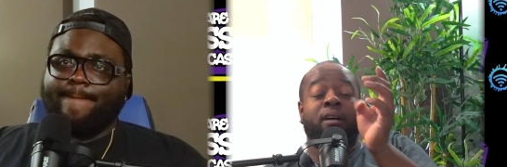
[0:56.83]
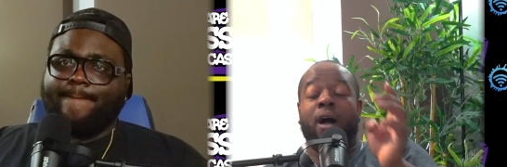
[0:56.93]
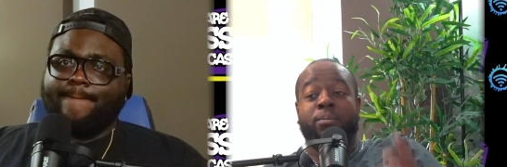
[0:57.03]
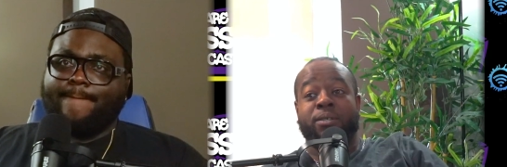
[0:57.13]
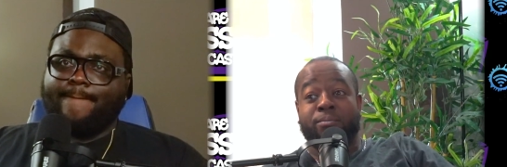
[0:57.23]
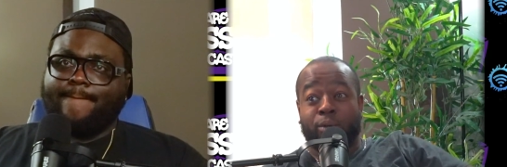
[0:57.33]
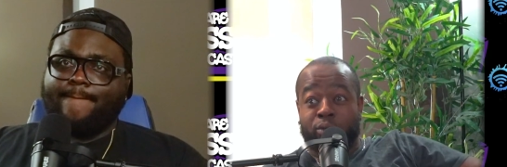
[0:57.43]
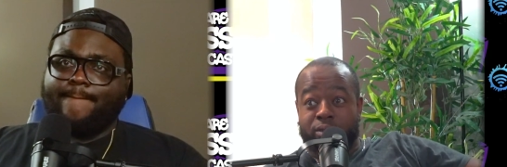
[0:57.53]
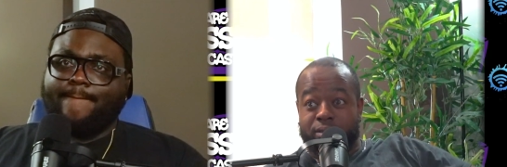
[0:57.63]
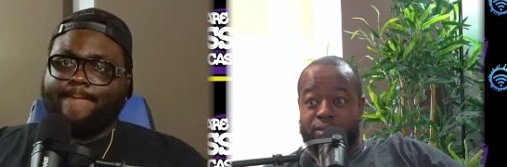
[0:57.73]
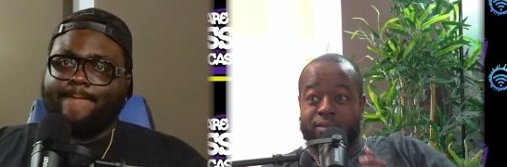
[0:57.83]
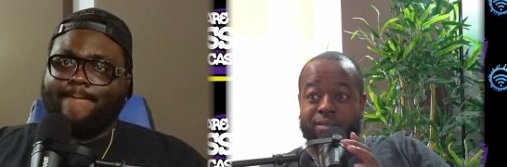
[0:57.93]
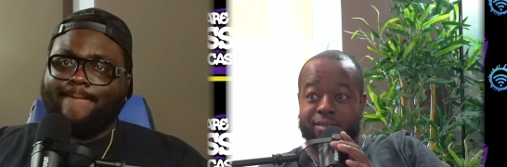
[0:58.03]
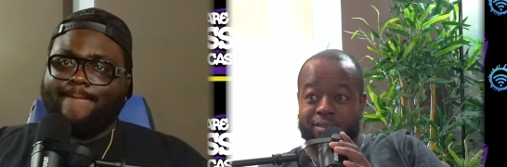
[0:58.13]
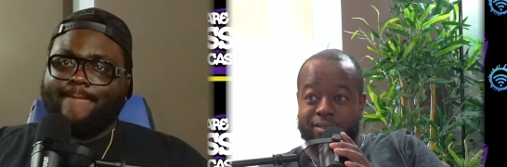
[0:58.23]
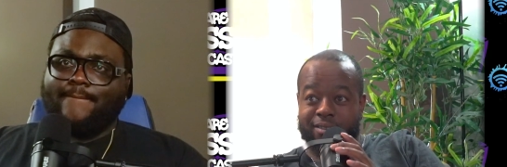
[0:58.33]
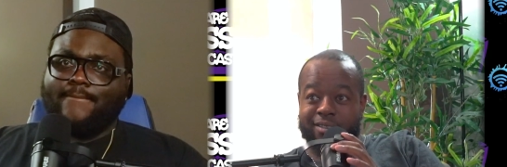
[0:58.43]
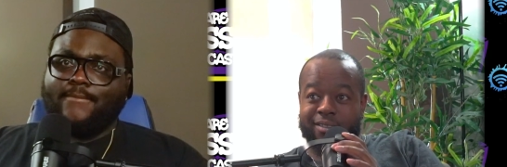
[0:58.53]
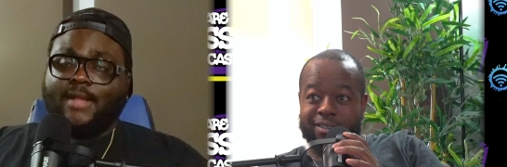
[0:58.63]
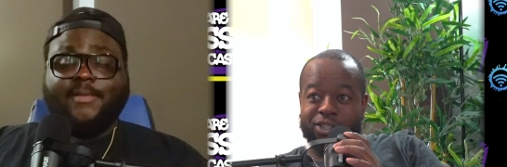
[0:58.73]
Speaker 1: Hop on a boat.
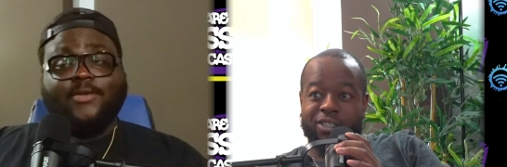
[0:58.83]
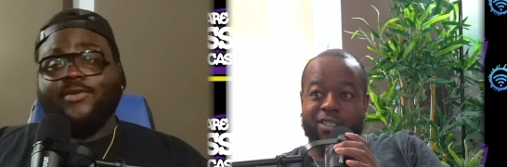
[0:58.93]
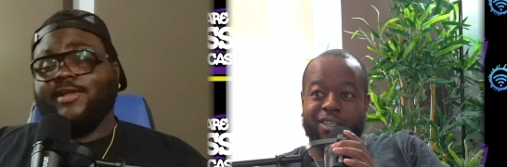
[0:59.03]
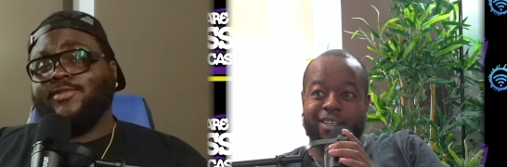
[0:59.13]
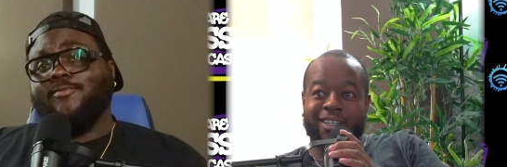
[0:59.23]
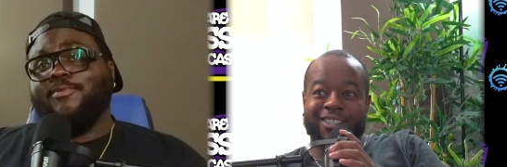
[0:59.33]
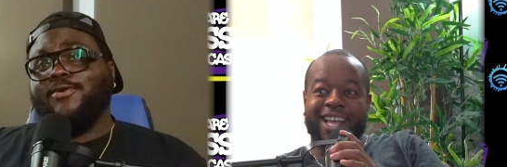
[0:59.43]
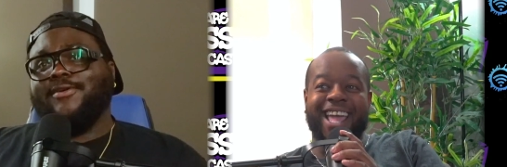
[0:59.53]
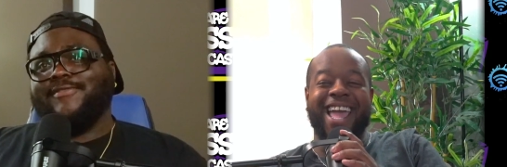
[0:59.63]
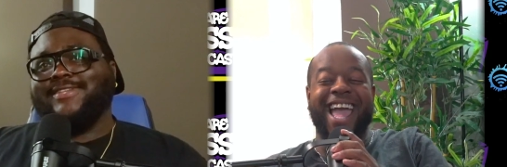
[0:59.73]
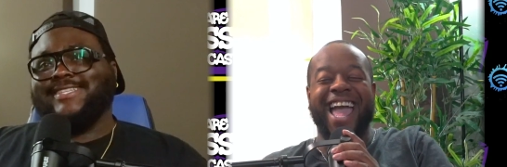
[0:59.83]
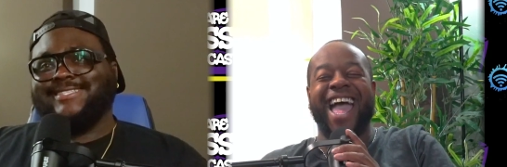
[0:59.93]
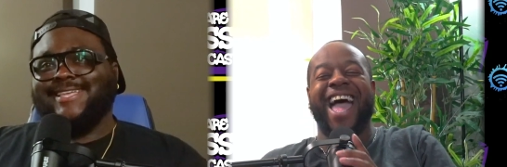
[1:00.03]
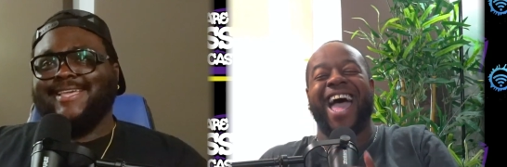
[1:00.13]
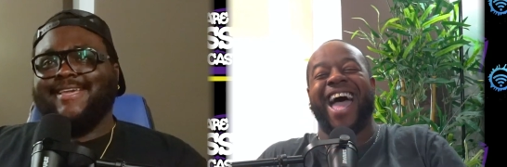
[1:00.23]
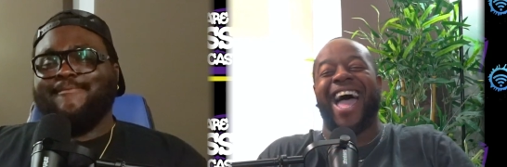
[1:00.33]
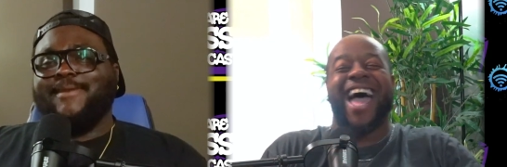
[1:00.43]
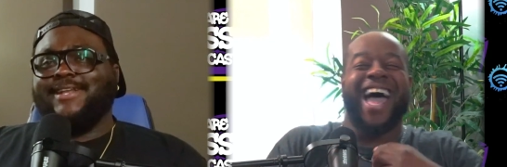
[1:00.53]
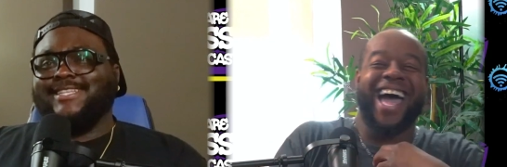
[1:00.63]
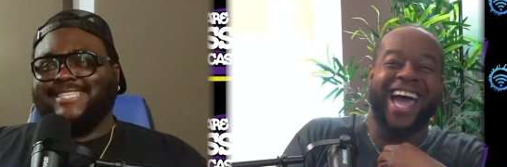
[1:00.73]
I'm not going on no boat if this is if
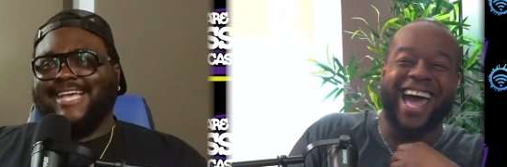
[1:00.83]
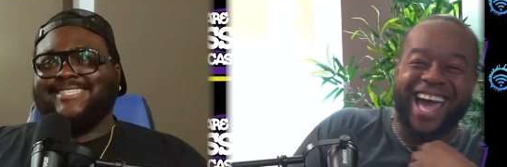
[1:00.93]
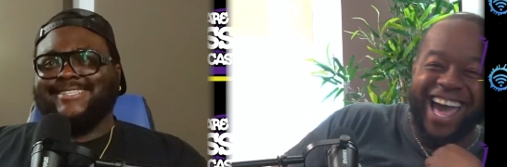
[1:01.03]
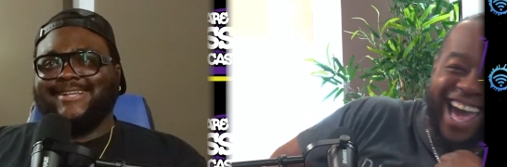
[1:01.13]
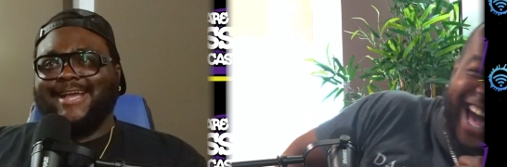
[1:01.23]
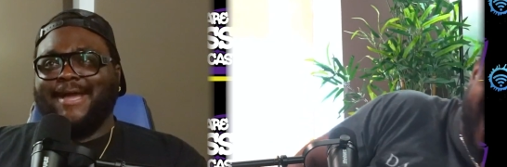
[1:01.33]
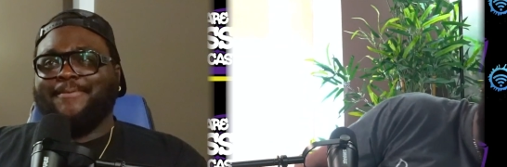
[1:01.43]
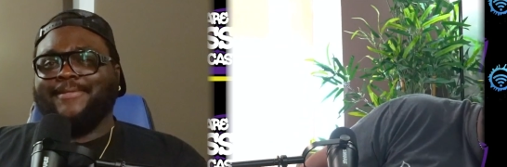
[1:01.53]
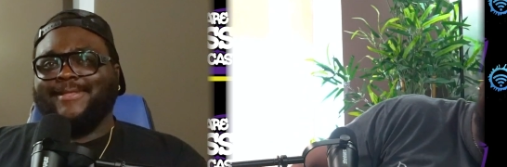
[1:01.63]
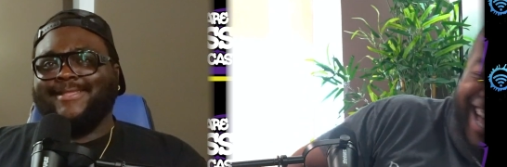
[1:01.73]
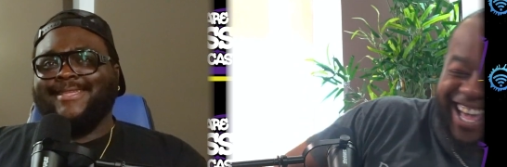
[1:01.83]
their disasters are happening.